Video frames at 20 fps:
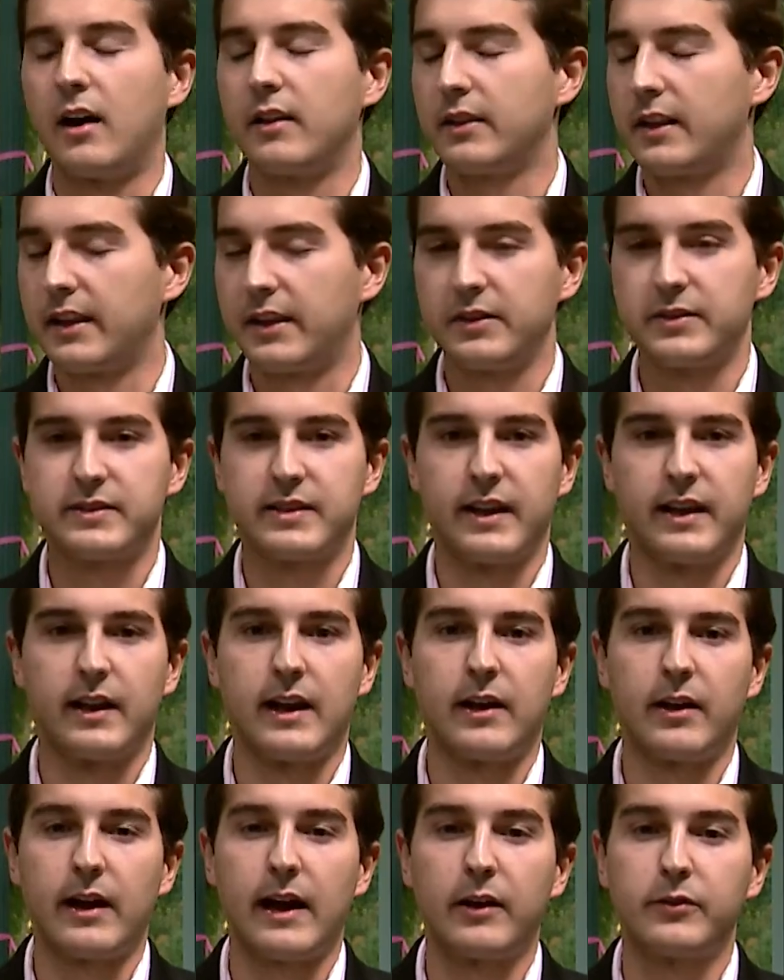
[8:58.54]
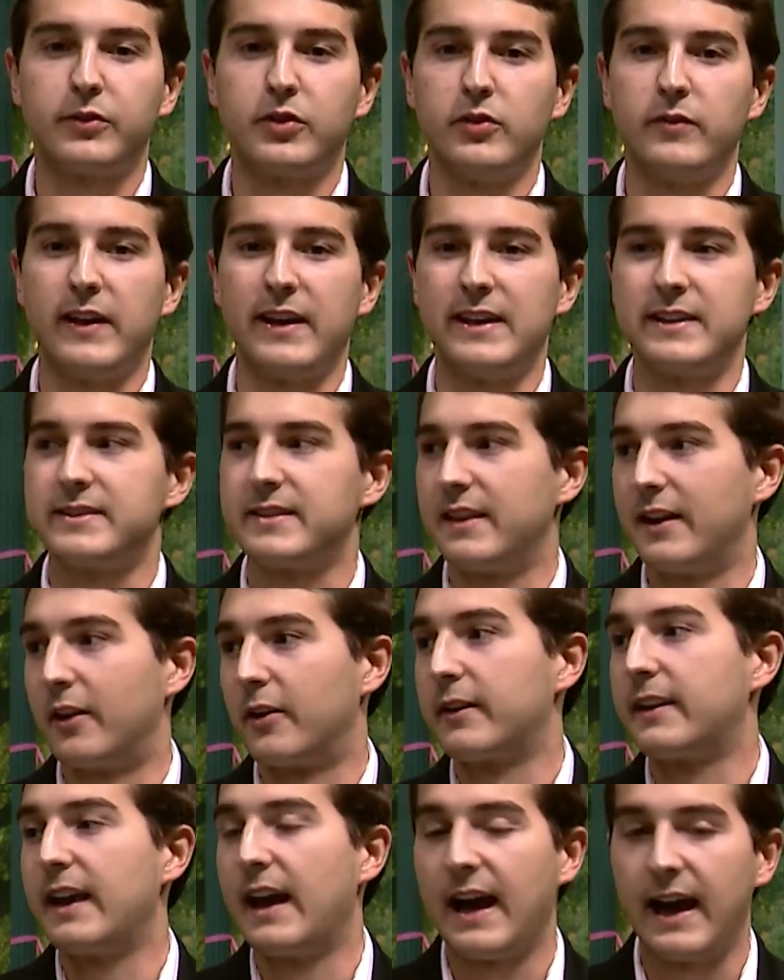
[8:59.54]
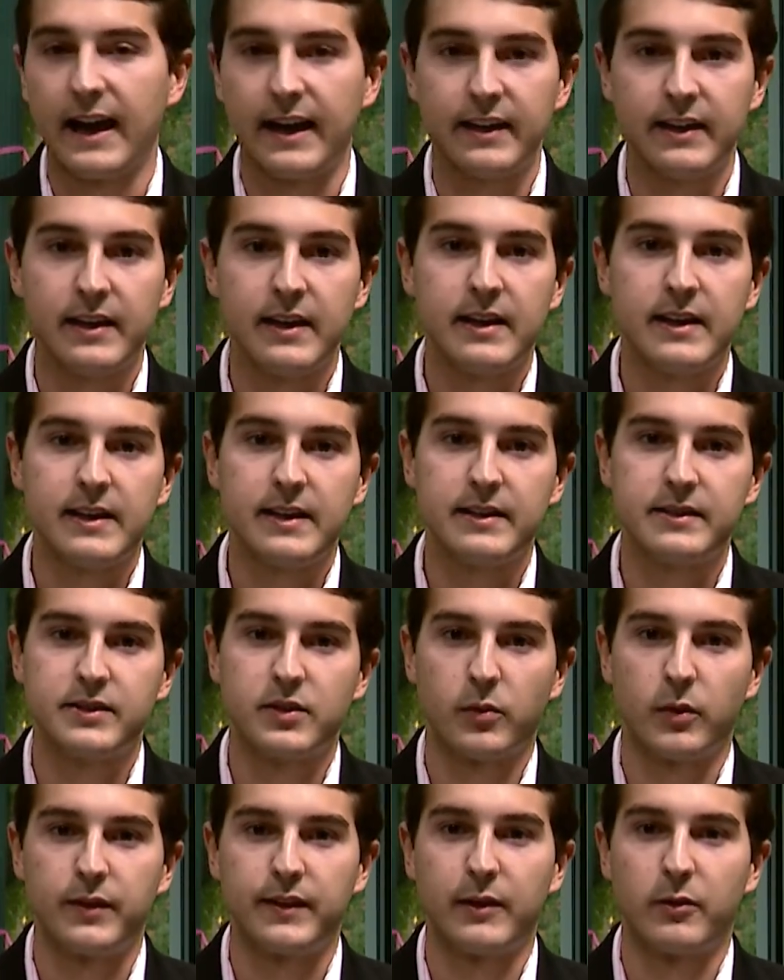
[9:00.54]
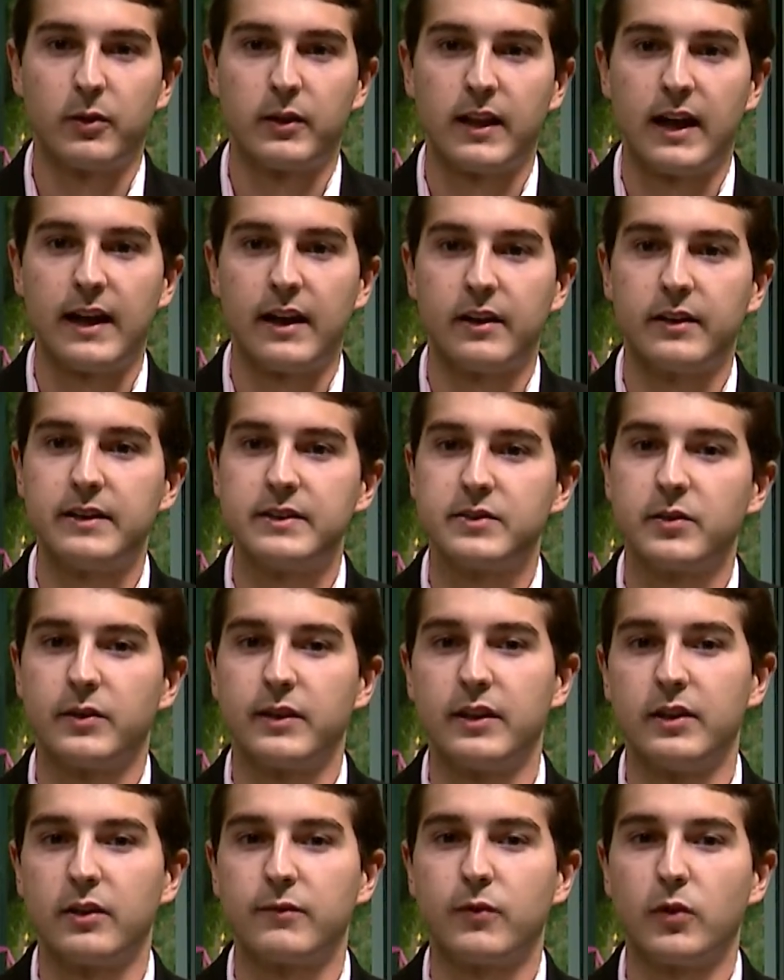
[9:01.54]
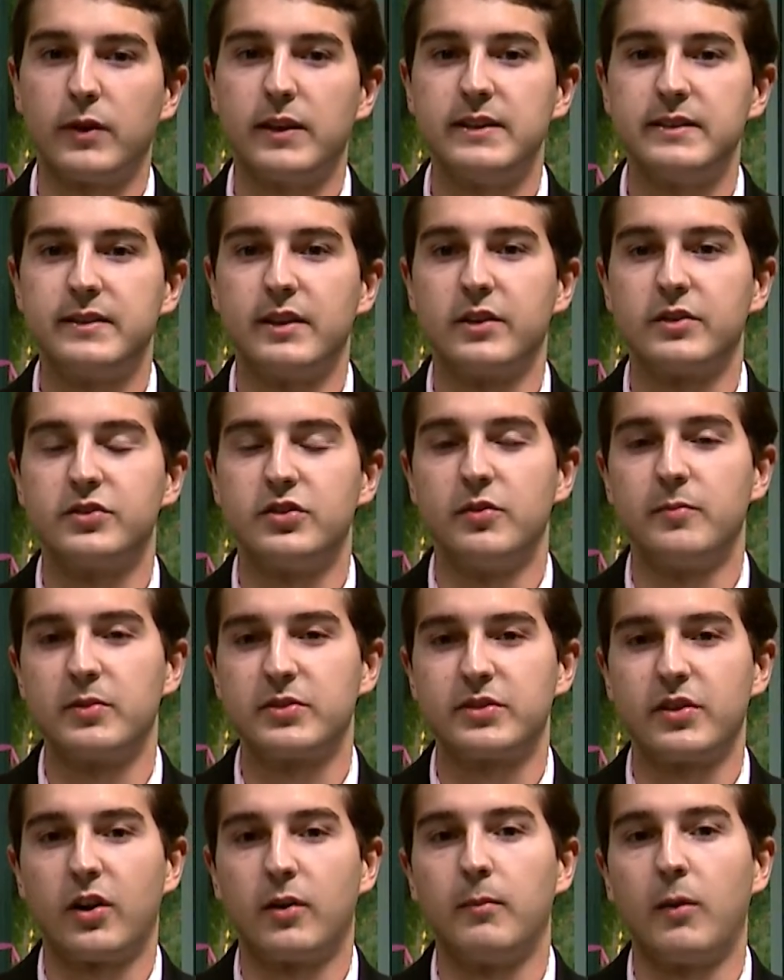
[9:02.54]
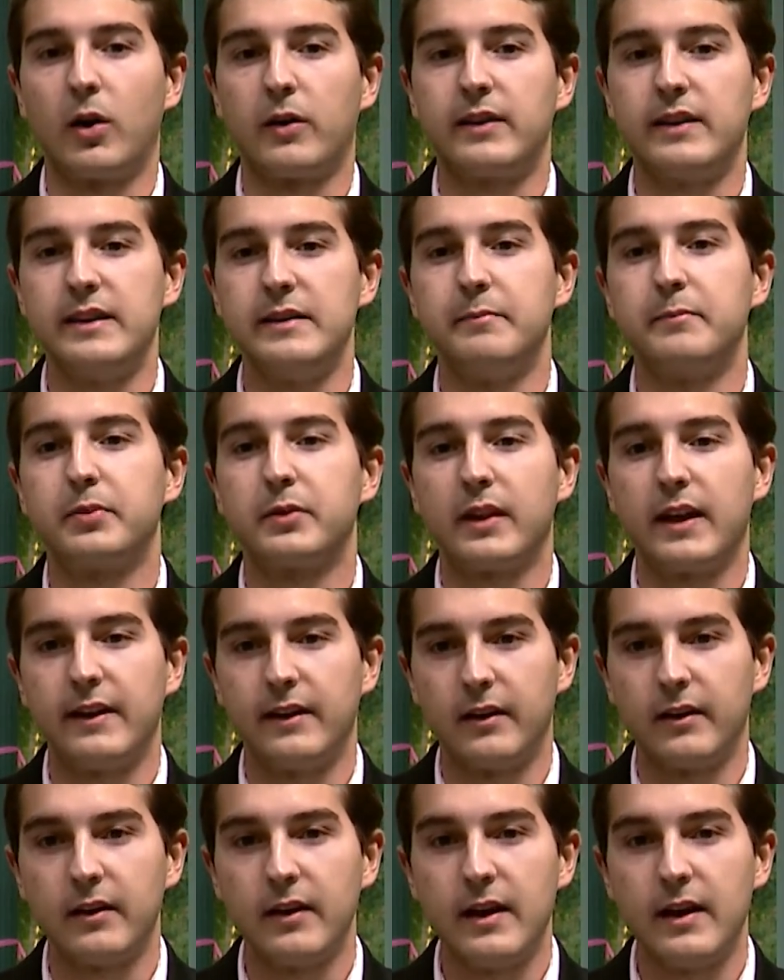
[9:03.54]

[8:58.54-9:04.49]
like you said, Altuve is their guy. He's the one they rely on. He's the one they look for. He's their superstar marquee player.